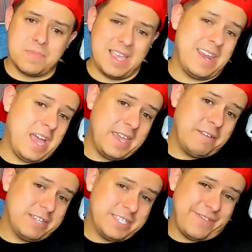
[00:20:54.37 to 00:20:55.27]
And hi,
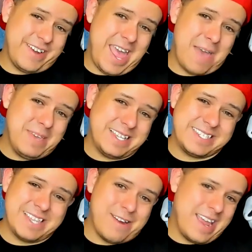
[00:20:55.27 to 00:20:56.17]
Christopher
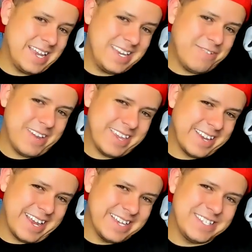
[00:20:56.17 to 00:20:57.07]
Abbott. Sorry, I didn't
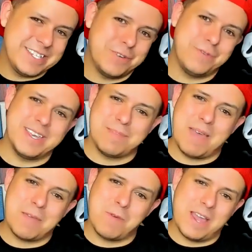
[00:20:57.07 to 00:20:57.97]
recognize you with
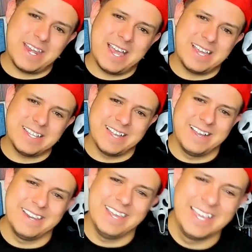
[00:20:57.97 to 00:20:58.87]
my white eyes
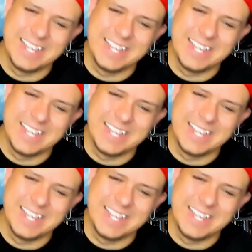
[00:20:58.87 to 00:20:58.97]
on.